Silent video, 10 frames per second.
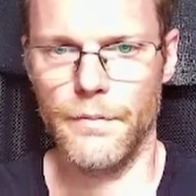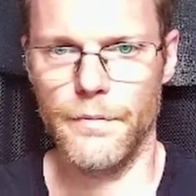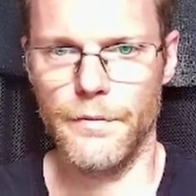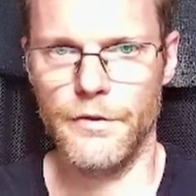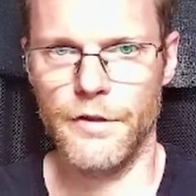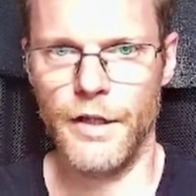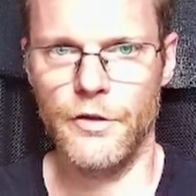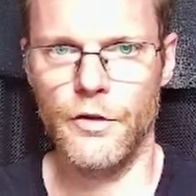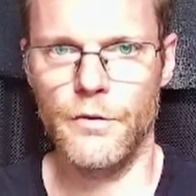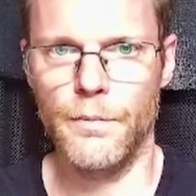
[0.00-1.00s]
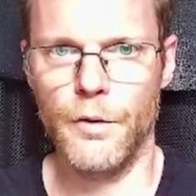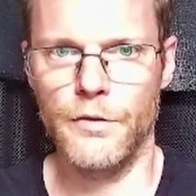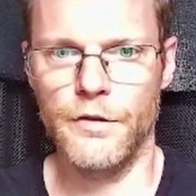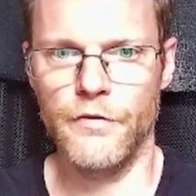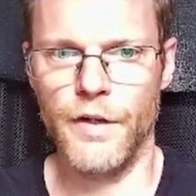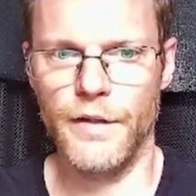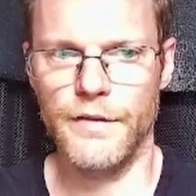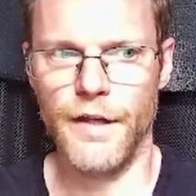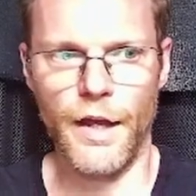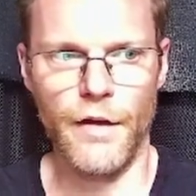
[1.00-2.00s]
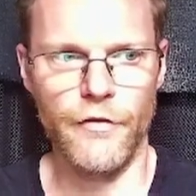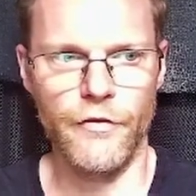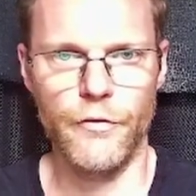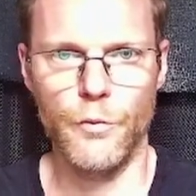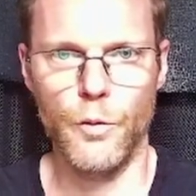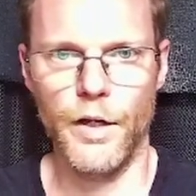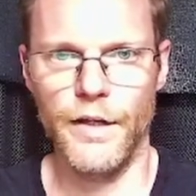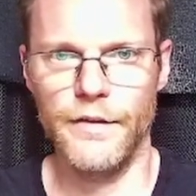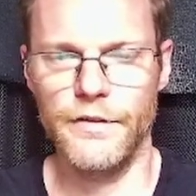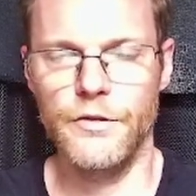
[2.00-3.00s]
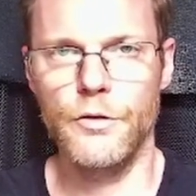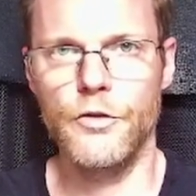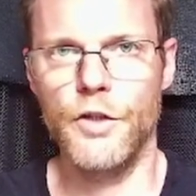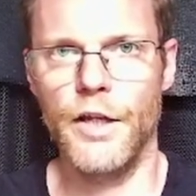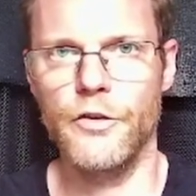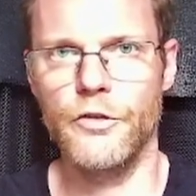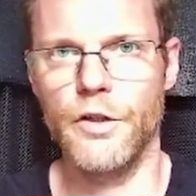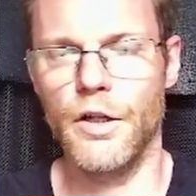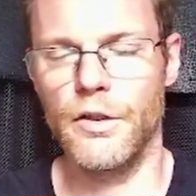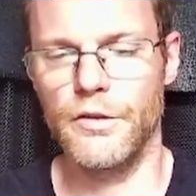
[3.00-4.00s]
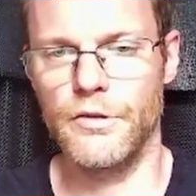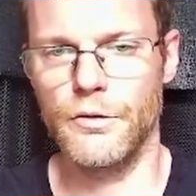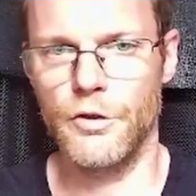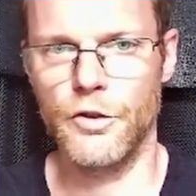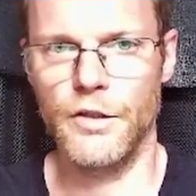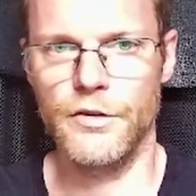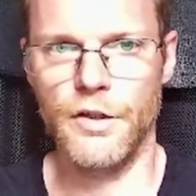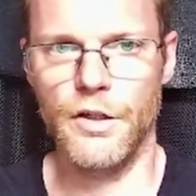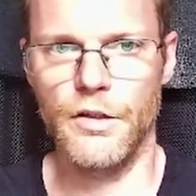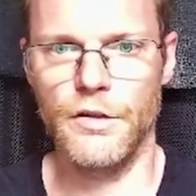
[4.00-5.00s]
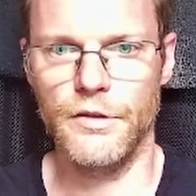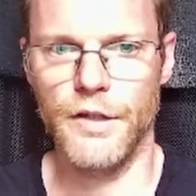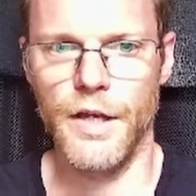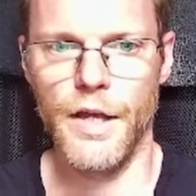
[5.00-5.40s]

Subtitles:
Standard post effects have ways to change colors, to adjust colors,